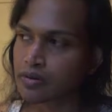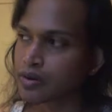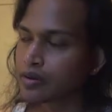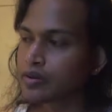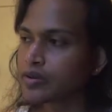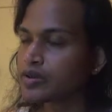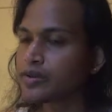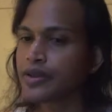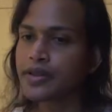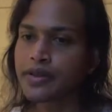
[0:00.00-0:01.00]
want to
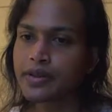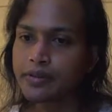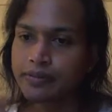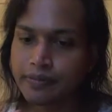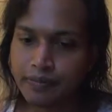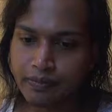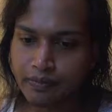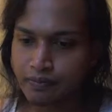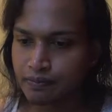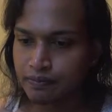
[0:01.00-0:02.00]
try and
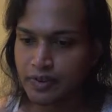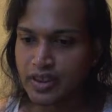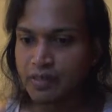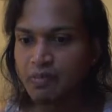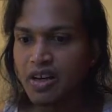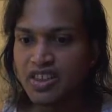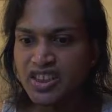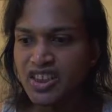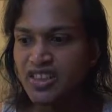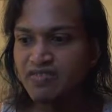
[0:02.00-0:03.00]
stay
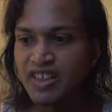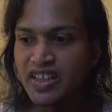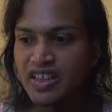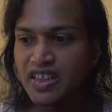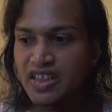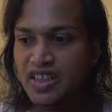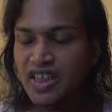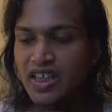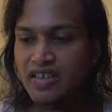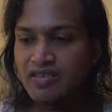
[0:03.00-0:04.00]
positive. And
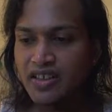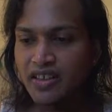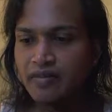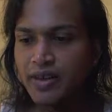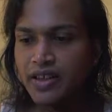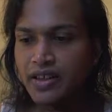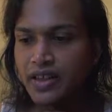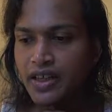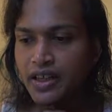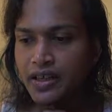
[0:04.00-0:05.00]
I was thinking of making a
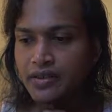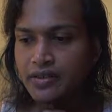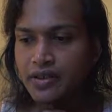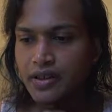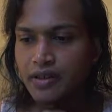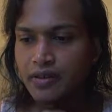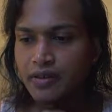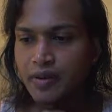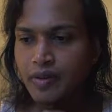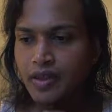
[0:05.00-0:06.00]
cake today. I don't
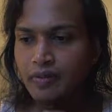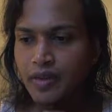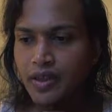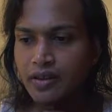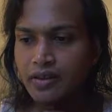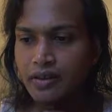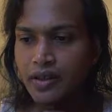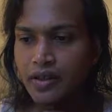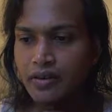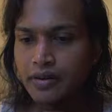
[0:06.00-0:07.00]
know, maybe I'll make it
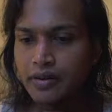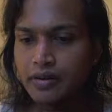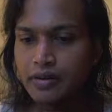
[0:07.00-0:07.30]
later.